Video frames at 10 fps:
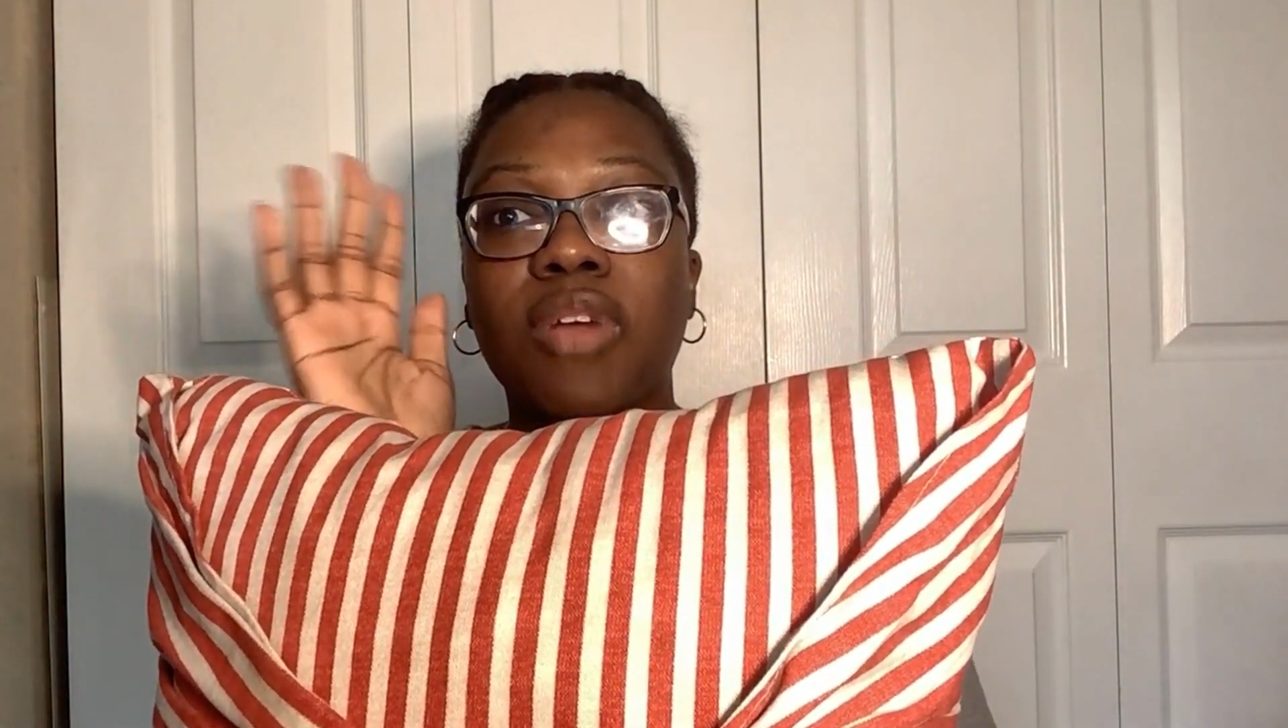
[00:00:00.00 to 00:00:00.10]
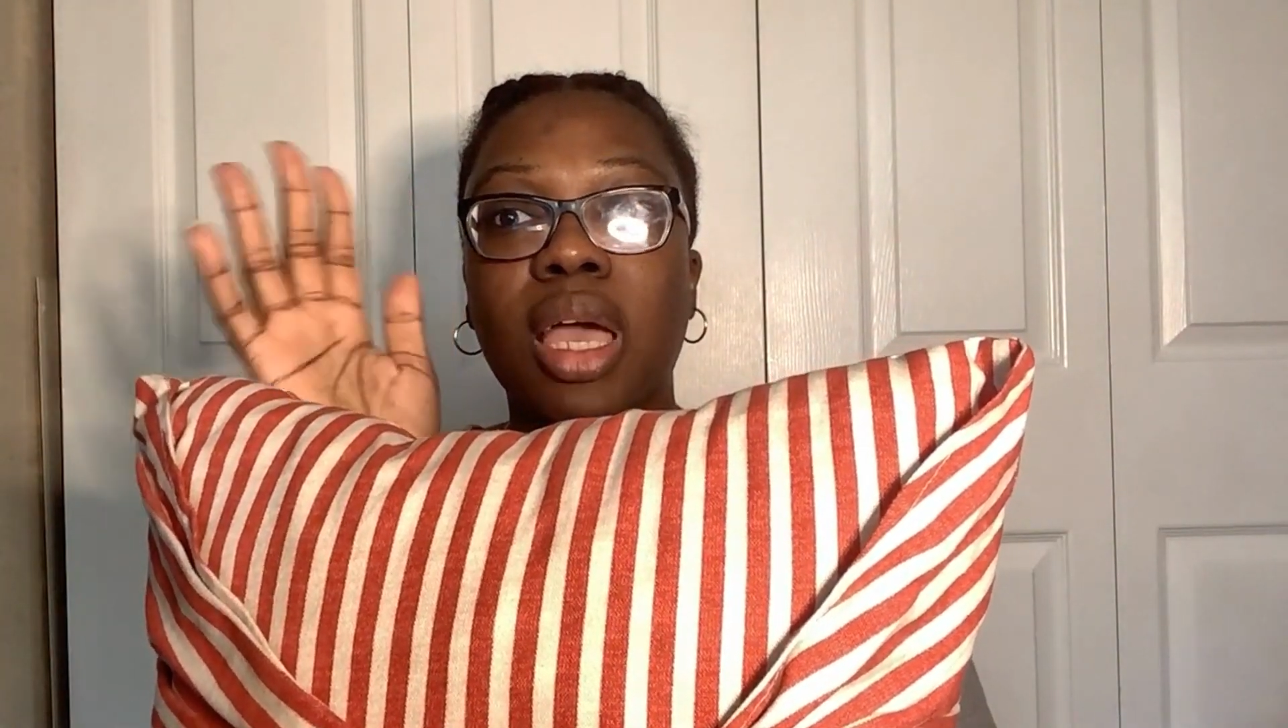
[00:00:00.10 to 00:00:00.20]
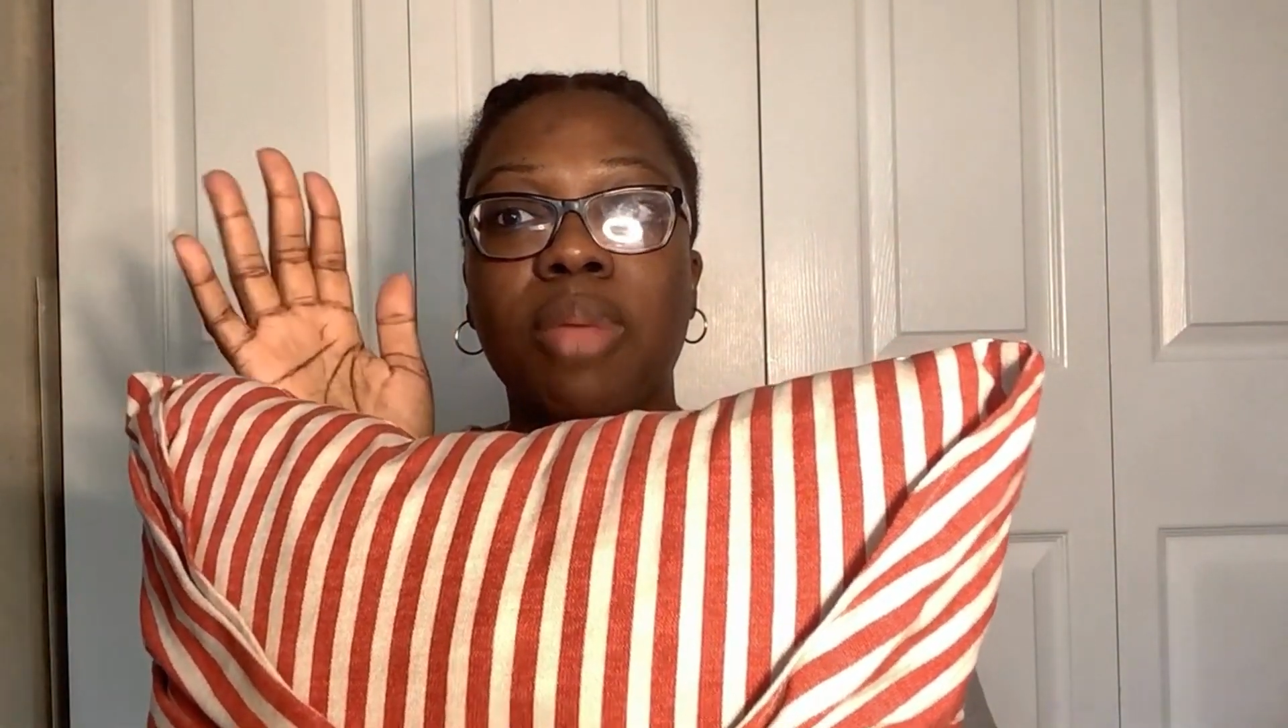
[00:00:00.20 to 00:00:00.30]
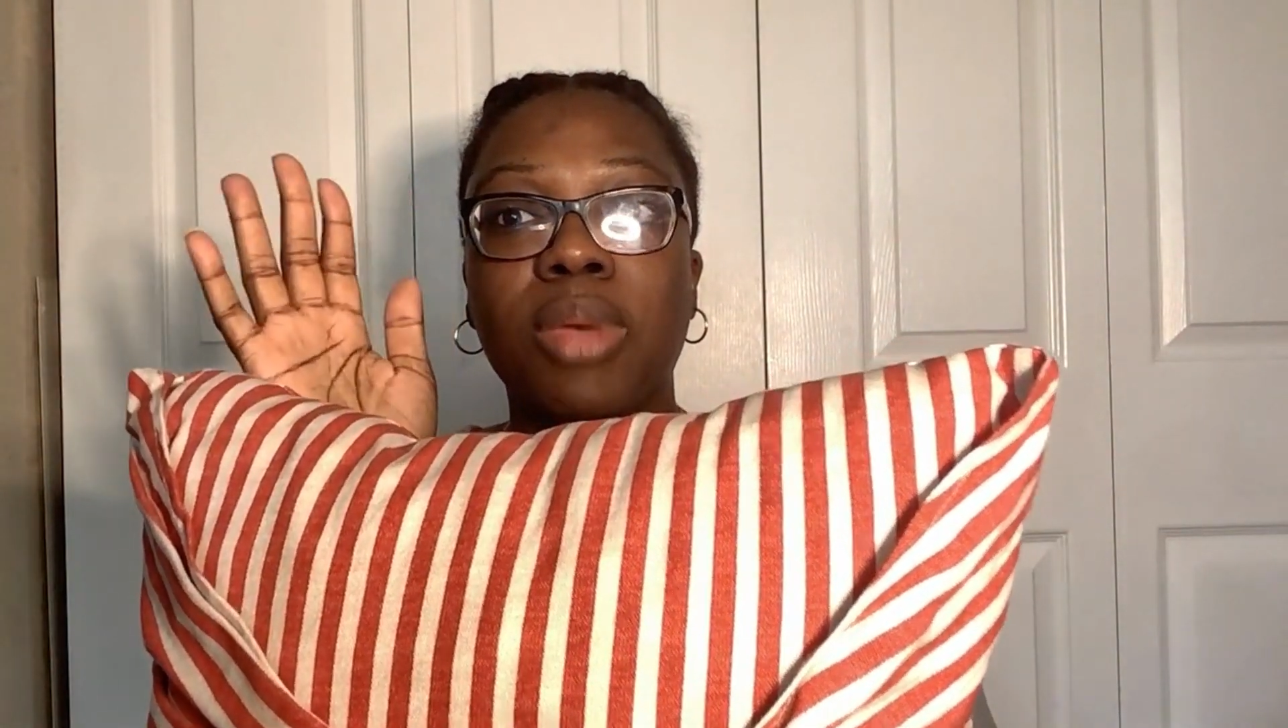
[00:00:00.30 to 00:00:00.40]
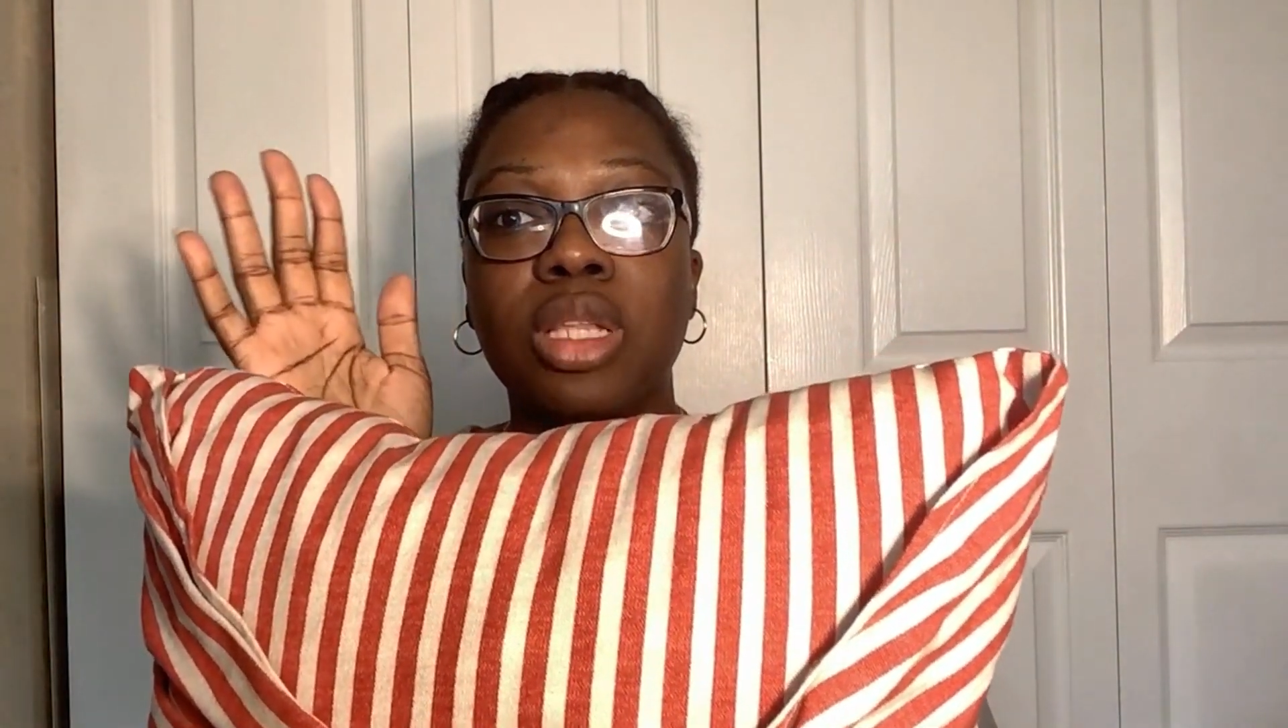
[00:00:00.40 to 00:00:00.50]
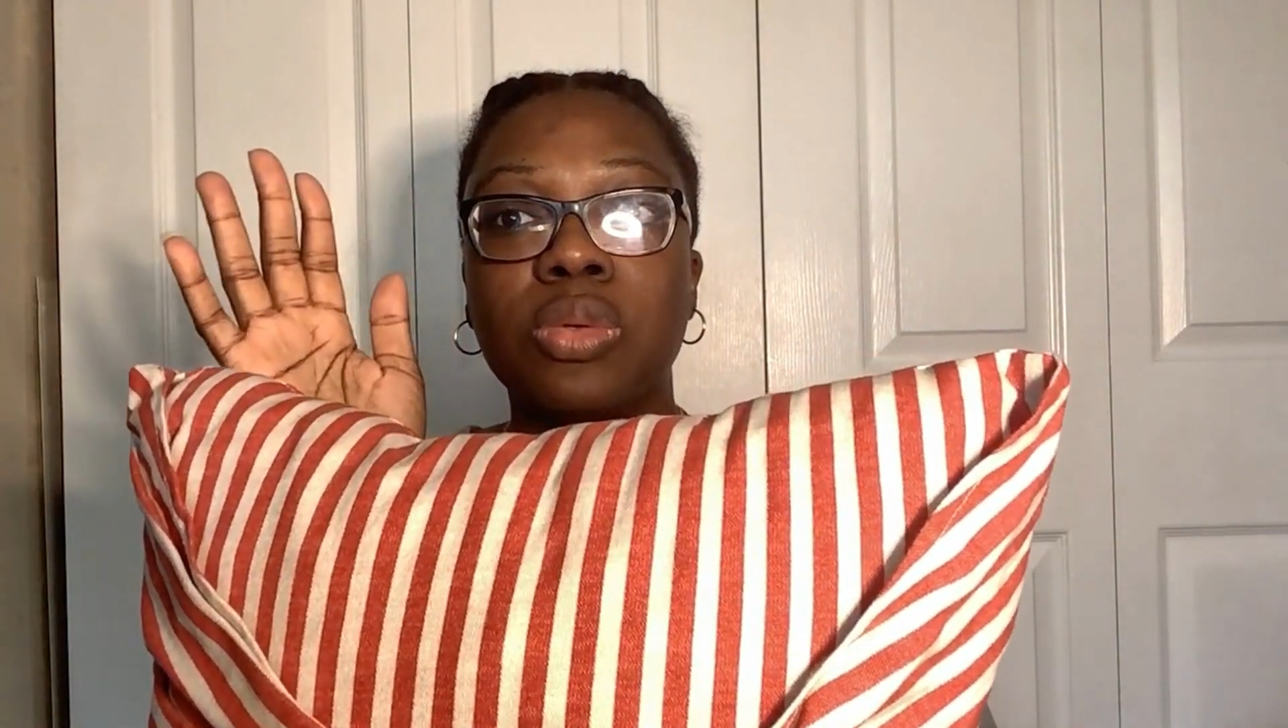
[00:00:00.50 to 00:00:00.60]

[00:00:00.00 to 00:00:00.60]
find my